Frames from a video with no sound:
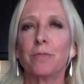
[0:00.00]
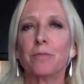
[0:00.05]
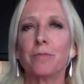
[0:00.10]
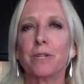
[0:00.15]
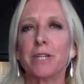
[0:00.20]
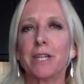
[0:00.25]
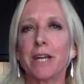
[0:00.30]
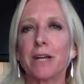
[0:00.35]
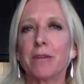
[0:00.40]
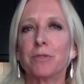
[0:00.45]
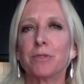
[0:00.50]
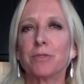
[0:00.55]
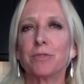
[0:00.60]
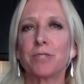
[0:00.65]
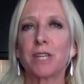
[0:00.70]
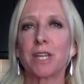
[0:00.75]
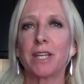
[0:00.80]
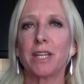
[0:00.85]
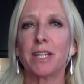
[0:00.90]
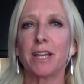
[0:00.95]
We're now on
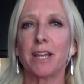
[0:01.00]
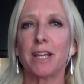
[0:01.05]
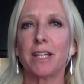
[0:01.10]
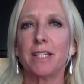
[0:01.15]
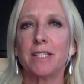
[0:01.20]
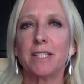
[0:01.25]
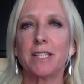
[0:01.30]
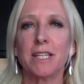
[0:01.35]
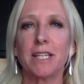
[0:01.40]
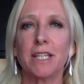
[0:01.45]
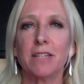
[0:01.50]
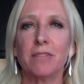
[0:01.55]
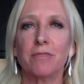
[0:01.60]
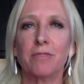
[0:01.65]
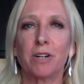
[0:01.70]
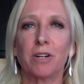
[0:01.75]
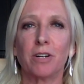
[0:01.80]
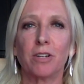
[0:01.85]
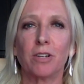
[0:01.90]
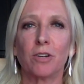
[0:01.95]
day 18 of
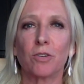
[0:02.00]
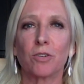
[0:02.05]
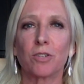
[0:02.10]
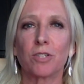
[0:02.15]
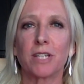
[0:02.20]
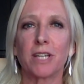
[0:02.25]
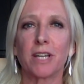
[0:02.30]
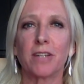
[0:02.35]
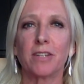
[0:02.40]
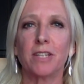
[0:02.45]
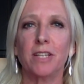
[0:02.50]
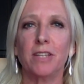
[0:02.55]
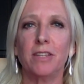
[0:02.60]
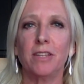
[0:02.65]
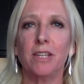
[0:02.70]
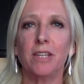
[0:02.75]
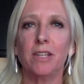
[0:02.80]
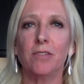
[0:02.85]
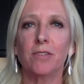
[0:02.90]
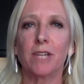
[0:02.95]
our lockdown in
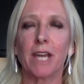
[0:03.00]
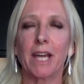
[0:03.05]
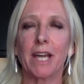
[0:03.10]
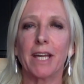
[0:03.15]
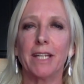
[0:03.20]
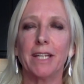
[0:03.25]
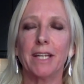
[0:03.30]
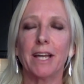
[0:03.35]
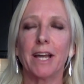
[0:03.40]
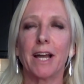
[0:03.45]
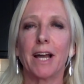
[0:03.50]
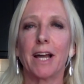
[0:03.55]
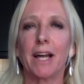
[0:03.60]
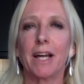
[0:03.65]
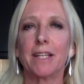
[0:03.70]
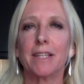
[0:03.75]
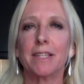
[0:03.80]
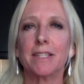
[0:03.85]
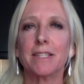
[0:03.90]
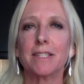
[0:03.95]
the UK,
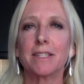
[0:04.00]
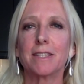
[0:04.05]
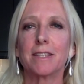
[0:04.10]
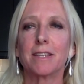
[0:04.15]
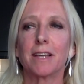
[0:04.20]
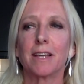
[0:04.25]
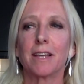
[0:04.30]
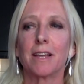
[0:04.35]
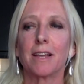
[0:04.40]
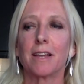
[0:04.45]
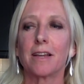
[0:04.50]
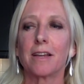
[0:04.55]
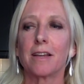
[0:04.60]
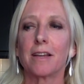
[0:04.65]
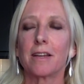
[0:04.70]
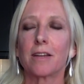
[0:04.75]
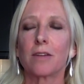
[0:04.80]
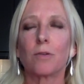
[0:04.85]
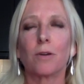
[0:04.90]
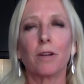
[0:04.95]
and
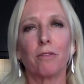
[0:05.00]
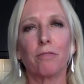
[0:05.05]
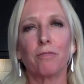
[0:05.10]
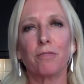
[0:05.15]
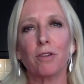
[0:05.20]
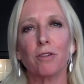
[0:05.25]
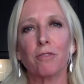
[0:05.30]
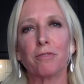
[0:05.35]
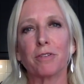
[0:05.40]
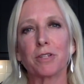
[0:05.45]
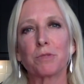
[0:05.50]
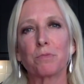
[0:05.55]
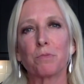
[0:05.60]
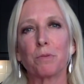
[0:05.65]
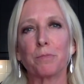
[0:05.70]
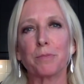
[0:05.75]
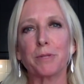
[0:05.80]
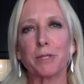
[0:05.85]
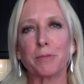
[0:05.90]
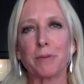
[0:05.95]
quite a few of us will
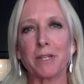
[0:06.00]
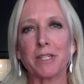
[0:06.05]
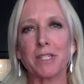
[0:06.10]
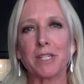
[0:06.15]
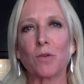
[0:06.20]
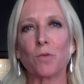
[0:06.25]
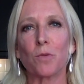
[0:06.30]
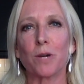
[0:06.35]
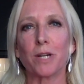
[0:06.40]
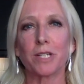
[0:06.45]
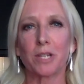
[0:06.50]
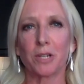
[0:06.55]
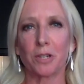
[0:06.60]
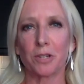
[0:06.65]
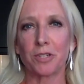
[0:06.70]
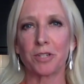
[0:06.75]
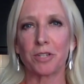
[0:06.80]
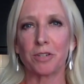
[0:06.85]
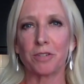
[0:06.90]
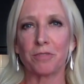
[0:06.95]
be spending quite a
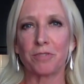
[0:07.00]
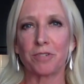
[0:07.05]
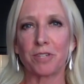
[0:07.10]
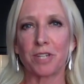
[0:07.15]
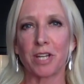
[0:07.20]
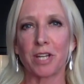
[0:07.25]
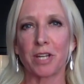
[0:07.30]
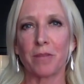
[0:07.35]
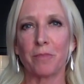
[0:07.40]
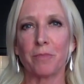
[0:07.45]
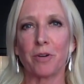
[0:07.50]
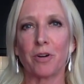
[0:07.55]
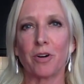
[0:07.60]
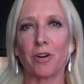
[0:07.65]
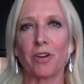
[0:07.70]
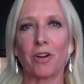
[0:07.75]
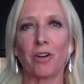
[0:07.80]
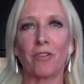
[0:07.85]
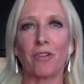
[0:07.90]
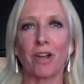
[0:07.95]
lot of time on
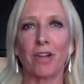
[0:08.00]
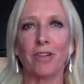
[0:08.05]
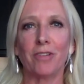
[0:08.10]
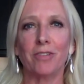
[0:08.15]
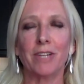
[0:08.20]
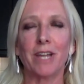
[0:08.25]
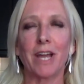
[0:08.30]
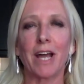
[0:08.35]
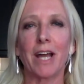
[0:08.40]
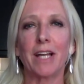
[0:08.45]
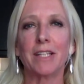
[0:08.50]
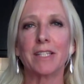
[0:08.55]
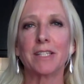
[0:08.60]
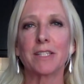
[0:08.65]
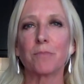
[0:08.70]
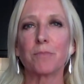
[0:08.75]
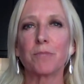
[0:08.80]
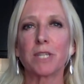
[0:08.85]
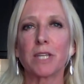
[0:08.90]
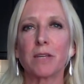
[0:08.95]
our own, and
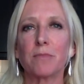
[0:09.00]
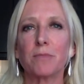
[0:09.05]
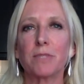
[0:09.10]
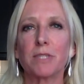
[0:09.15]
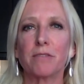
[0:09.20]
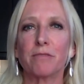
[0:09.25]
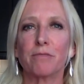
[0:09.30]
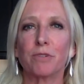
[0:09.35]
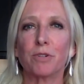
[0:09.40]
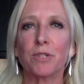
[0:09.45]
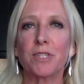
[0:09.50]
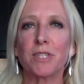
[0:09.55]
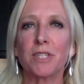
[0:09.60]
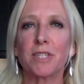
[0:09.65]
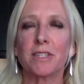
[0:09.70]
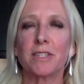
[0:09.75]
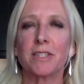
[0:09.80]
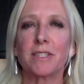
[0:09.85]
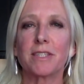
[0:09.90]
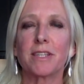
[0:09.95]
sometimes the
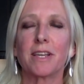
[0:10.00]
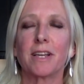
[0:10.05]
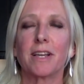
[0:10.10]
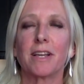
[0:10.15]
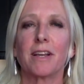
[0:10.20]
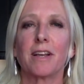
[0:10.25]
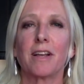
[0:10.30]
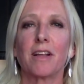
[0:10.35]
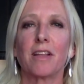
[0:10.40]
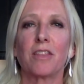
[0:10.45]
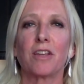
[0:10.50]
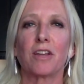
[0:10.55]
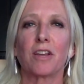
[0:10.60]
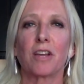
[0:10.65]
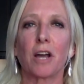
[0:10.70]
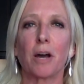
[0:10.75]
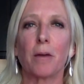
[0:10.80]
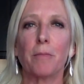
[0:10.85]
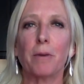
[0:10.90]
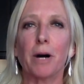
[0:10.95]
voices that
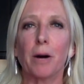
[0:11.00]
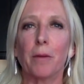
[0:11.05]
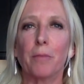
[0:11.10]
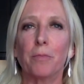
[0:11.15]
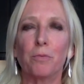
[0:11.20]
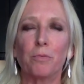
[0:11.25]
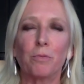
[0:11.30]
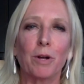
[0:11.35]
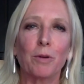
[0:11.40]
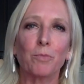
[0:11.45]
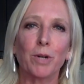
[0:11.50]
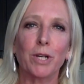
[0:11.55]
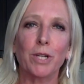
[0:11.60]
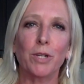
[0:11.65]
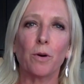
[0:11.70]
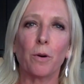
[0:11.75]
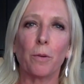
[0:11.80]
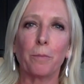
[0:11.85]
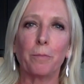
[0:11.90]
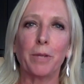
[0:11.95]
come up when we're
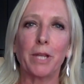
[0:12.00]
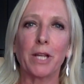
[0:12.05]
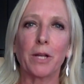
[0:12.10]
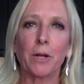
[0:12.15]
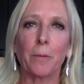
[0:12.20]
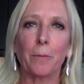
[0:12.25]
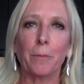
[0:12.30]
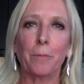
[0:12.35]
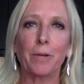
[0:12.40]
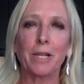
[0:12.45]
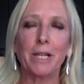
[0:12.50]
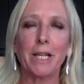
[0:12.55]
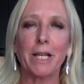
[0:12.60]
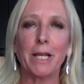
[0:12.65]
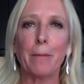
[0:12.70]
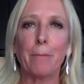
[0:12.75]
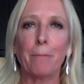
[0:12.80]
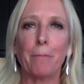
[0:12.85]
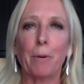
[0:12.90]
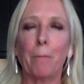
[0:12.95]
not being completely
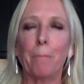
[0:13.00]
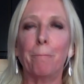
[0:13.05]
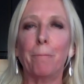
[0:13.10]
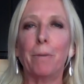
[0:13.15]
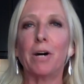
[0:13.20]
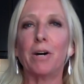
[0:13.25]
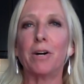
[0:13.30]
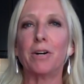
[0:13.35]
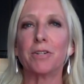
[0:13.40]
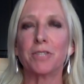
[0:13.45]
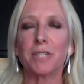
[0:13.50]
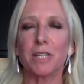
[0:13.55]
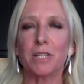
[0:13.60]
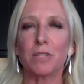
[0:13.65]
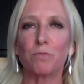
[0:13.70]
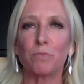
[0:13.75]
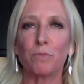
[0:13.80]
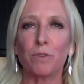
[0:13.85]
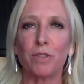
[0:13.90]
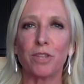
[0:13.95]
bombarded
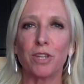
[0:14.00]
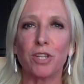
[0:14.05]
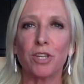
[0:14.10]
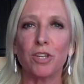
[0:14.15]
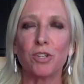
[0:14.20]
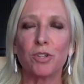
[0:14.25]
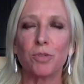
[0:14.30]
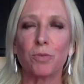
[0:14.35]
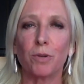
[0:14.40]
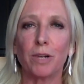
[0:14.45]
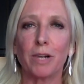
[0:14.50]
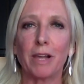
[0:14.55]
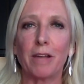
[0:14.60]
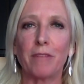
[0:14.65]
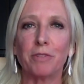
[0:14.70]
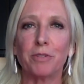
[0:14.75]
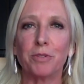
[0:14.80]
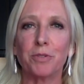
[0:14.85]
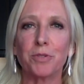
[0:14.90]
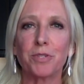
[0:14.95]
with the usual
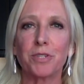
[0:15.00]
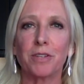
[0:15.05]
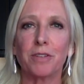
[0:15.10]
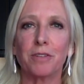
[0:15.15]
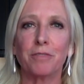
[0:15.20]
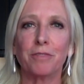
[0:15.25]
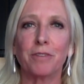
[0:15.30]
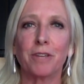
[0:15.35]
levels of